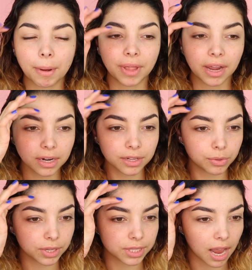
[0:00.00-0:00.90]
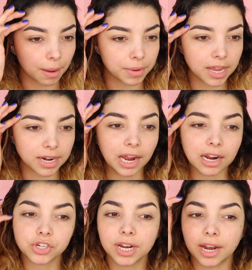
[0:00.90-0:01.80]
I'm not gonna do the top yet. I
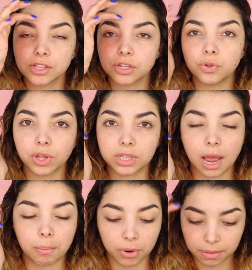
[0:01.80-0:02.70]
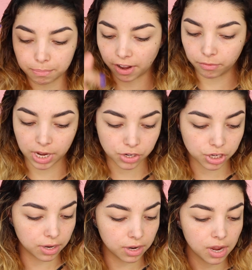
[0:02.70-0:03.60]
actually like to do the top with
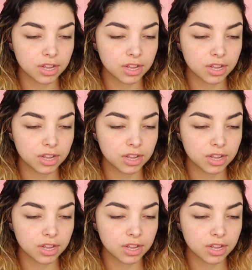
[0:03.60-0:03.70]
foundation,